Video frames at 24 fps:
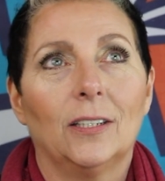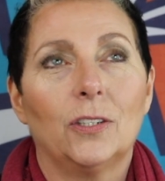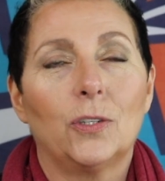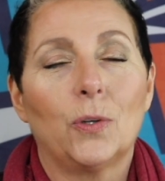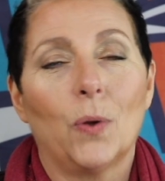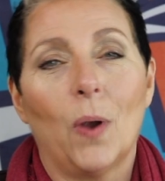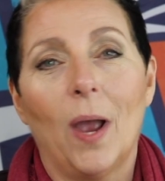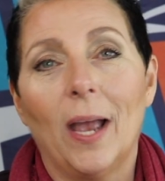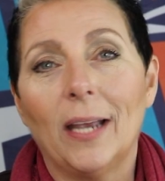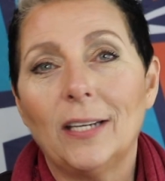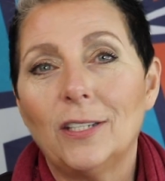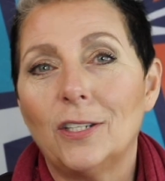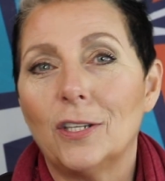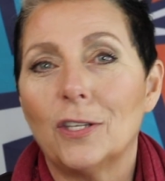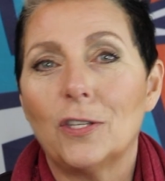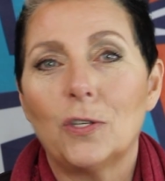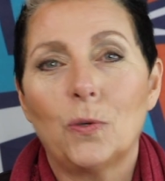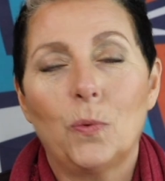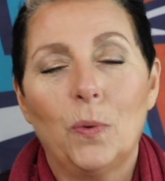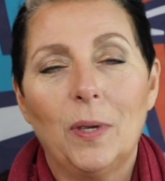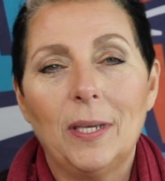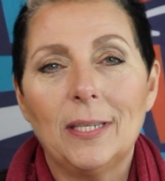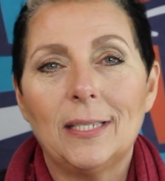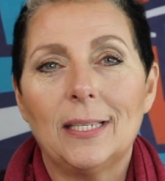trying to
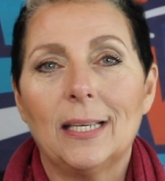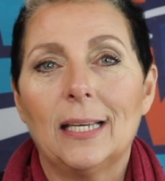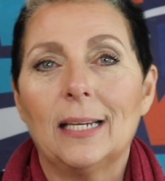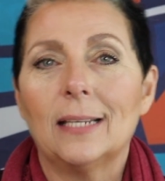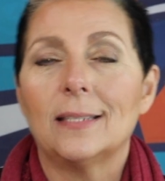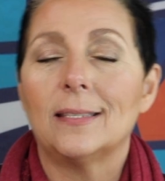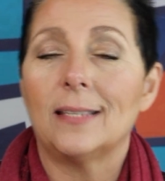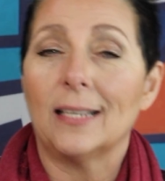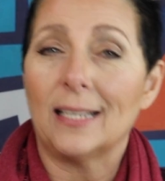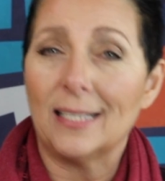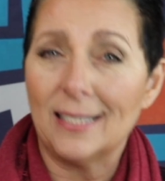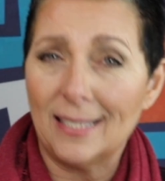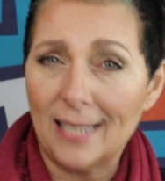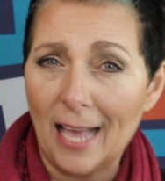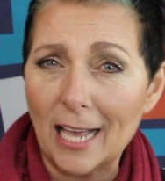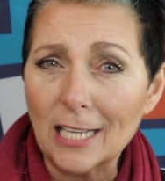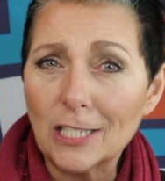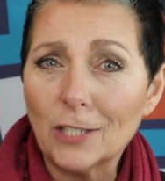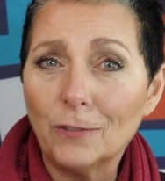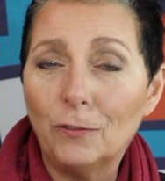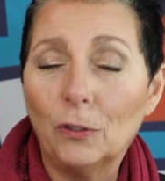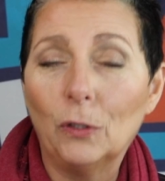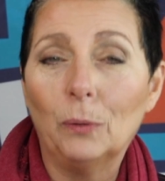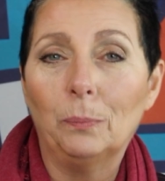squeeze in a
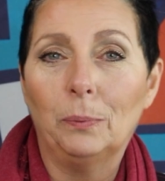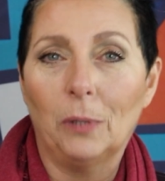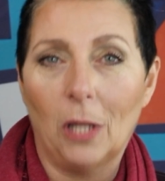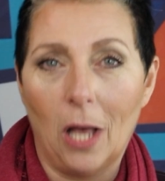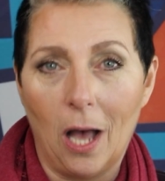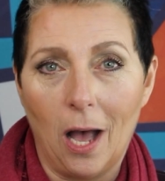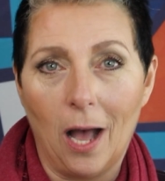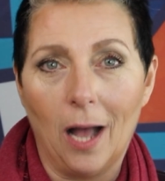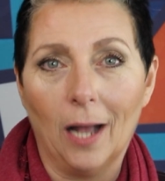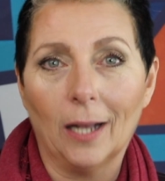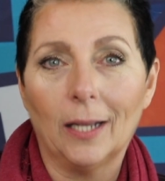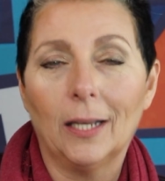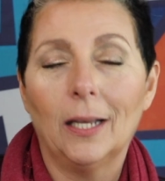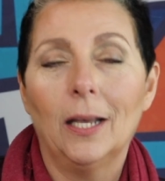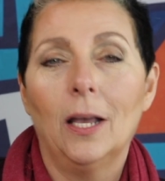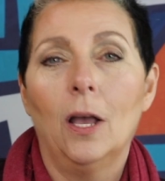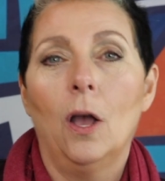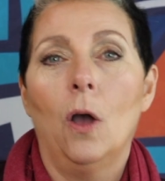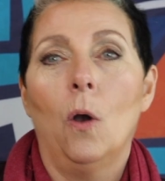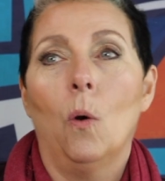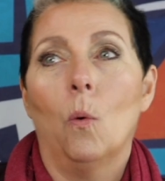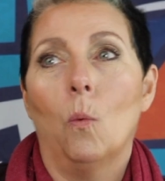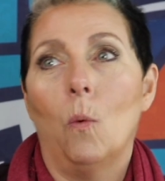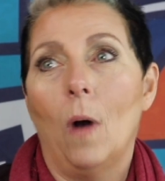successful blog
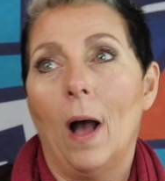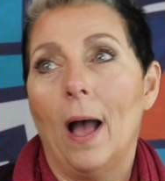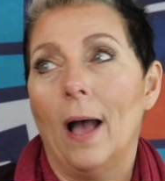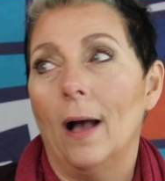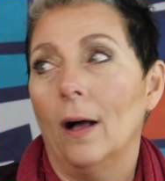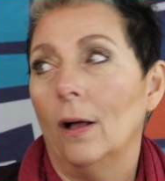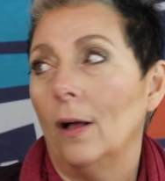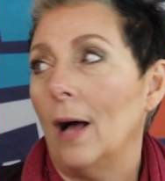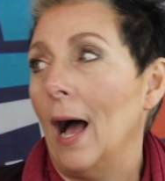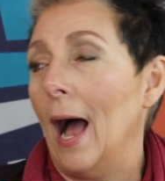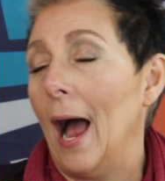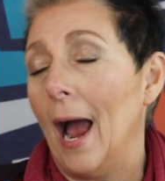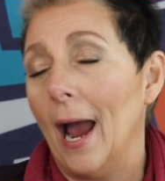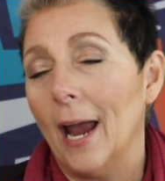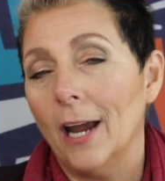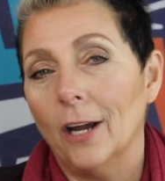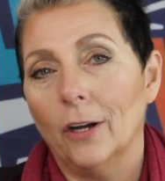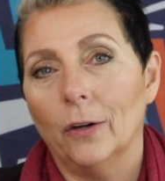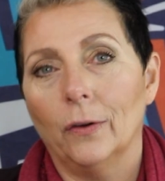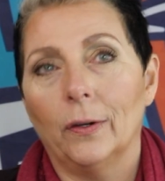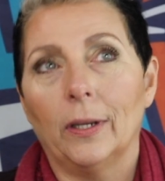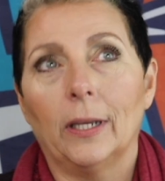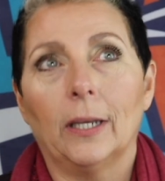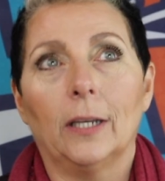while
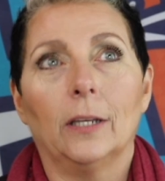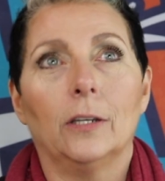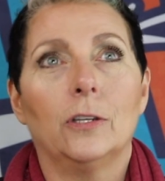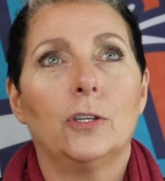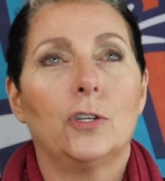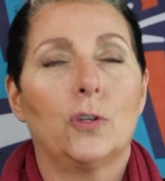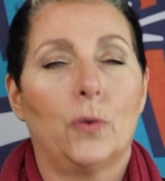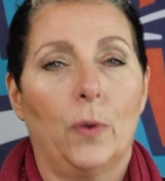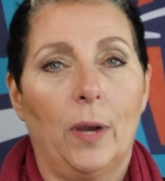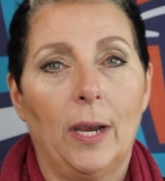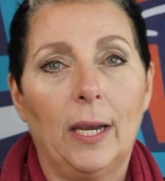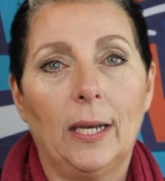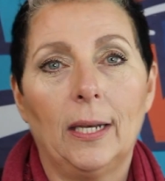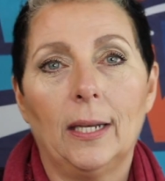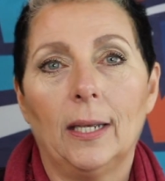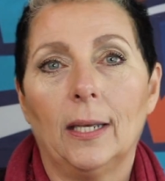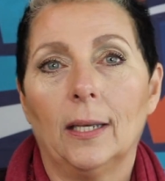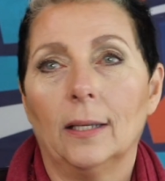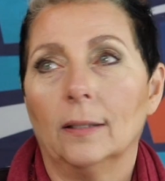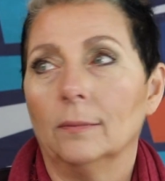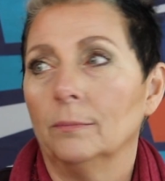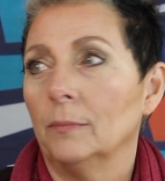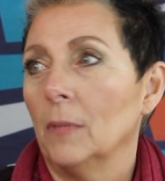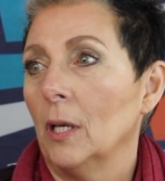hiring,
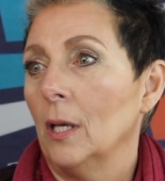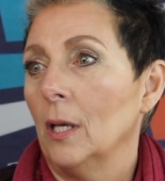training,